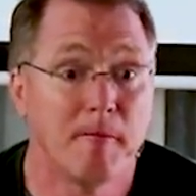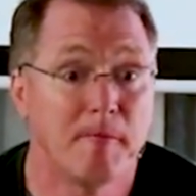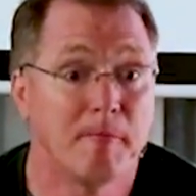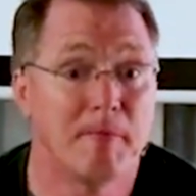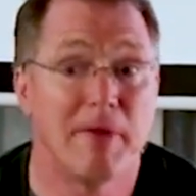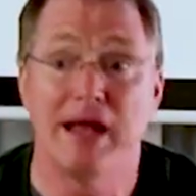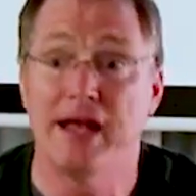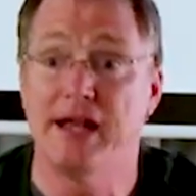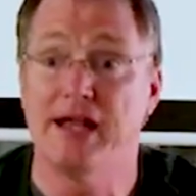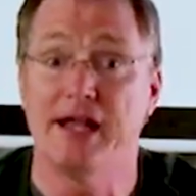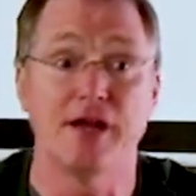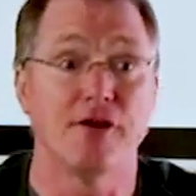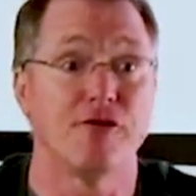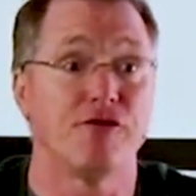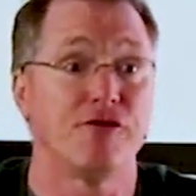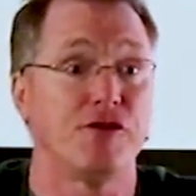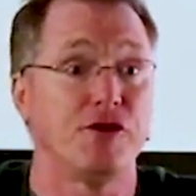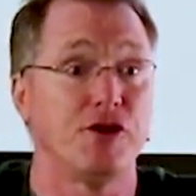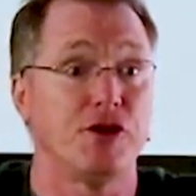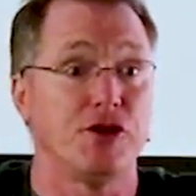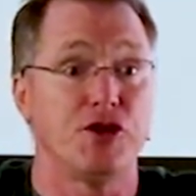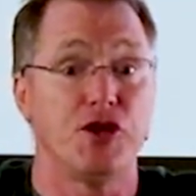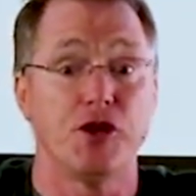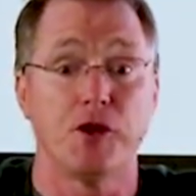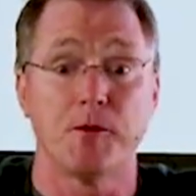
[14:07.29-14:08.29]
Many
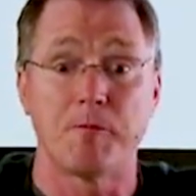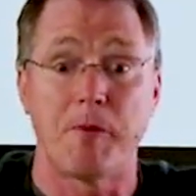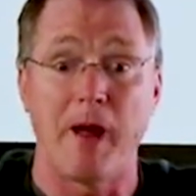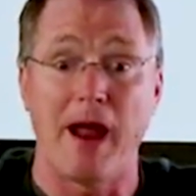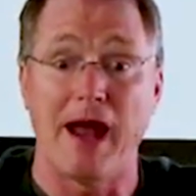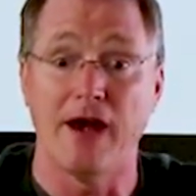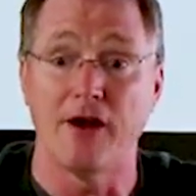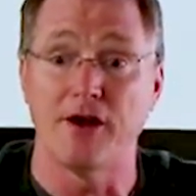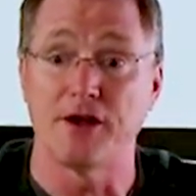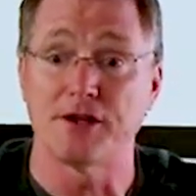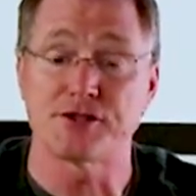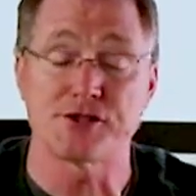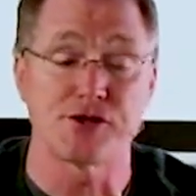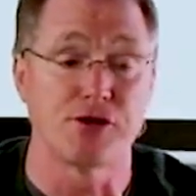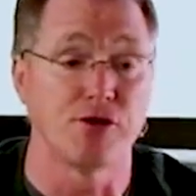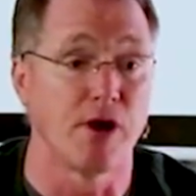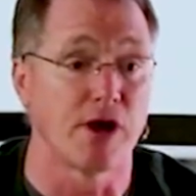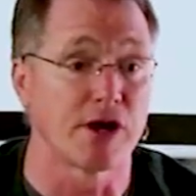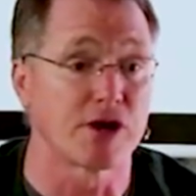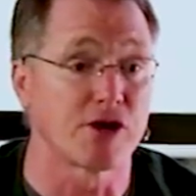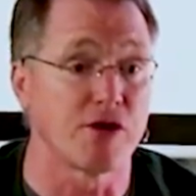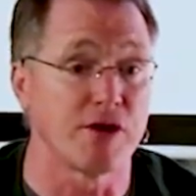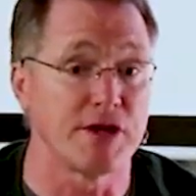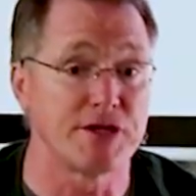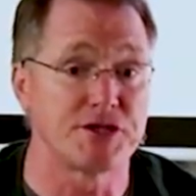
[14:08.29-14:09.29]
of your parents who
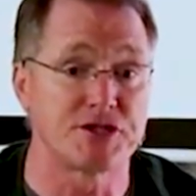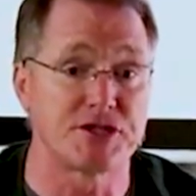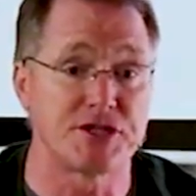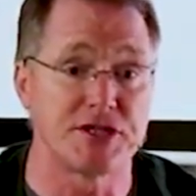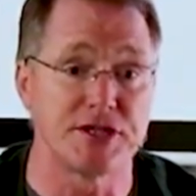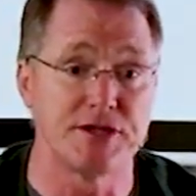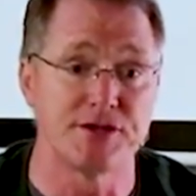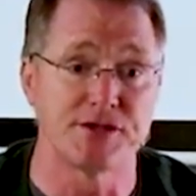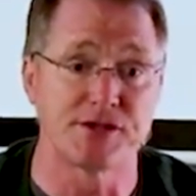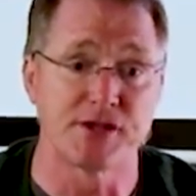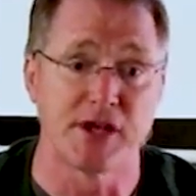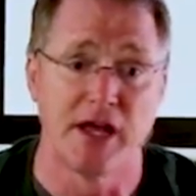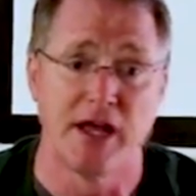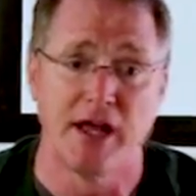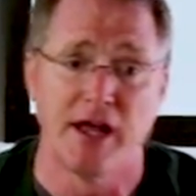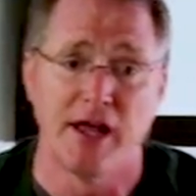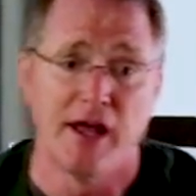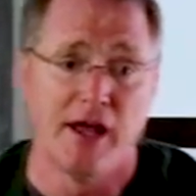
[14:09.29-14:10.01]
are Christians,